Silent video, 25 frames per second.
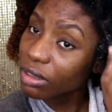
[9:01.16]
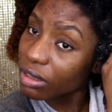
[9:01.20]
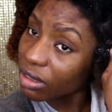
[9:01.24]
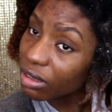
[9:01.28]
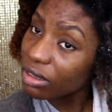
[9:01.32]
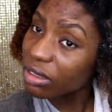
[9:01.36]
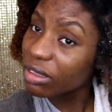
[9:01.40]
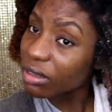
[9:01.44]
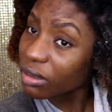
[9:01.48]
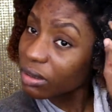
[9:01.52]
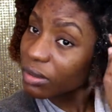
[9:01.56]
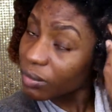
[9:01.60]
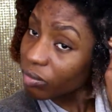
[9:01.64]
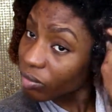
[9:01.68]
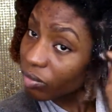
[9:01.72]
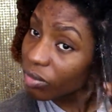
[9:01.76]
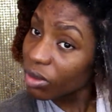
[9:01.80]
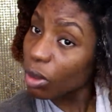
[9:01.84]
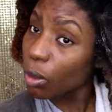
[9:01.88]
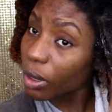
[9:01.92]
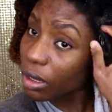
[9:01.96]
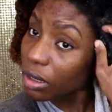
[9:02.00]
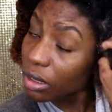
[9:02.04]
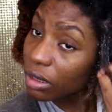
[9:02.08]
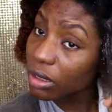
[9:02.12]
And it doesn't have
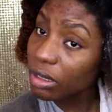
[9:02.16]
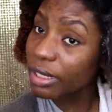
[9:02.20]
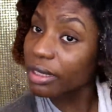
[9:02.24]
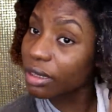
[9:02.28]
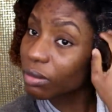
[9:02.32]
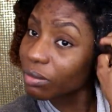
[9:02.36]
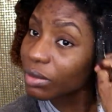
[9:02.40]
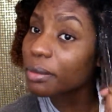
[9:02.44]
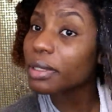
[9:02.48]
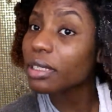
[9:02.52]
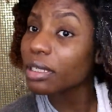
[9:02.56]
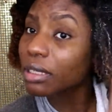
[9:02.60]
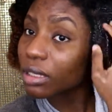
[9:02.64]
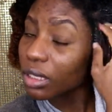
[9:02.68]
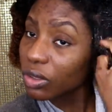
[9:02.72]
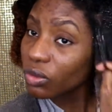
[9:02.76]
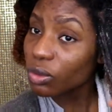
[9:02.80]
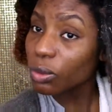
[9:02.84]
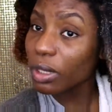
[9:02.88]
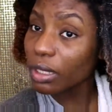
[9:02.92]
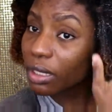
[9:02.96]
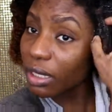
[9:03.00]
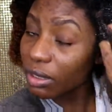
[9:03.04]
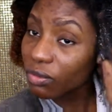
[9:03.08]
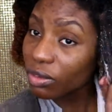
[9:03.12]
to be as long as this.
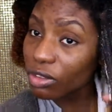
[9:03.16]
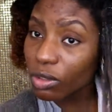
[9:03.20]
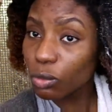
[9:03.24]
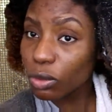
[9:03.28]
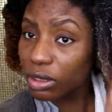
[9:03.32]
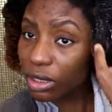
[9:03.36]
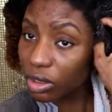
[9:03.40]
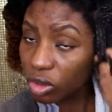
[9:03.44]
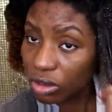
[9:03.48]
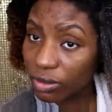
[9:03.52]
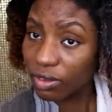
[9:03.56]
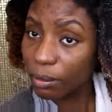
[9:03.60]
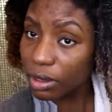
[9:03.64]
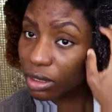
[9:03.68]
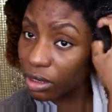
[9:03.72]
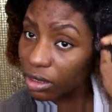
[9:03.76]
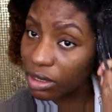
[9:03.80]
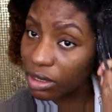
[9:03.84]
Maybe next time